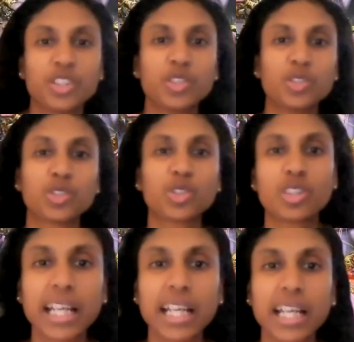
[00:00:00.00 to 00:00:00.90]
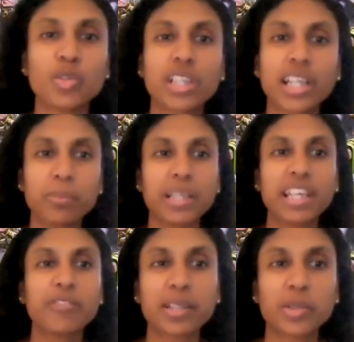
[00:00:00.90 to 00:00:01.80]
You should be like youth and behave
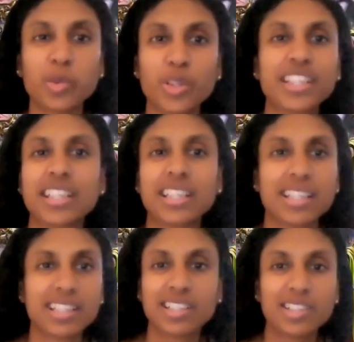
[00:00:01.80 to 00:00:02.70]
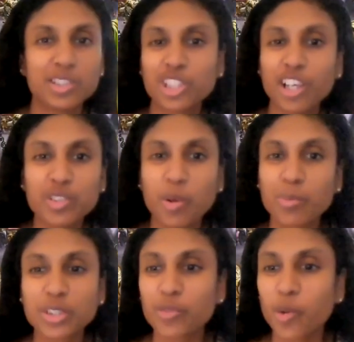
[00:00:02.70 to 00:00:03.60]
like youth. You should have so
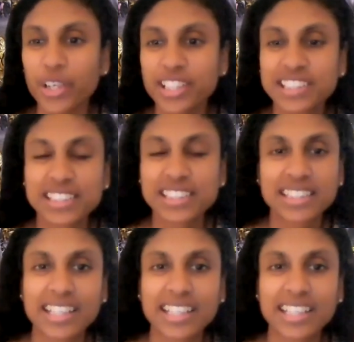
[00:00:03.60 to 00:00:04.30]
much of noise.